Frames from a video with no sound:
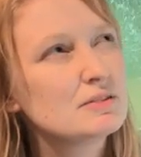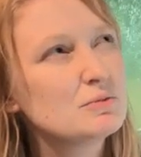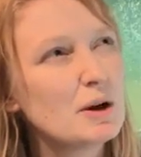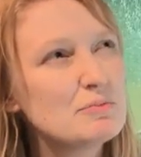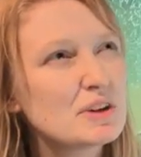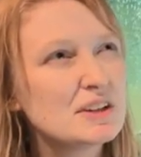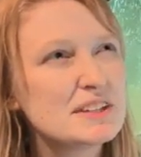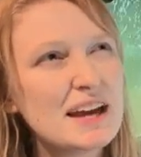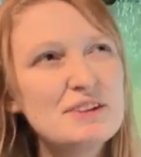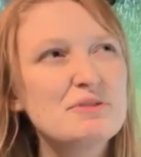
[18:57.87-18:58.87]
websites,
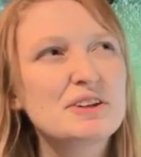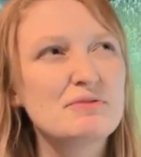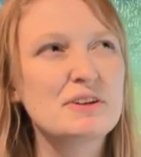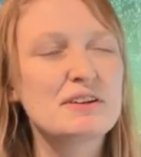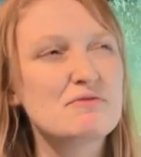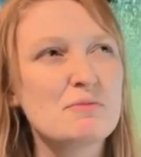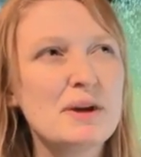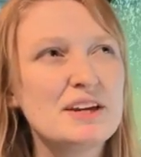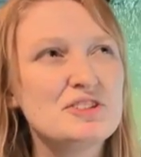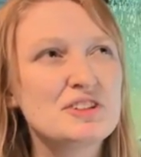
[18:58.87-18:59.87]
anyone giving
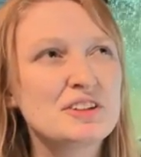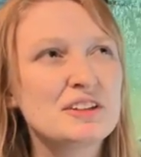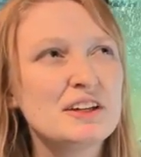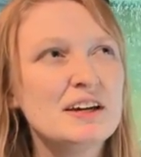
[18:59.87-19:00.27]
information,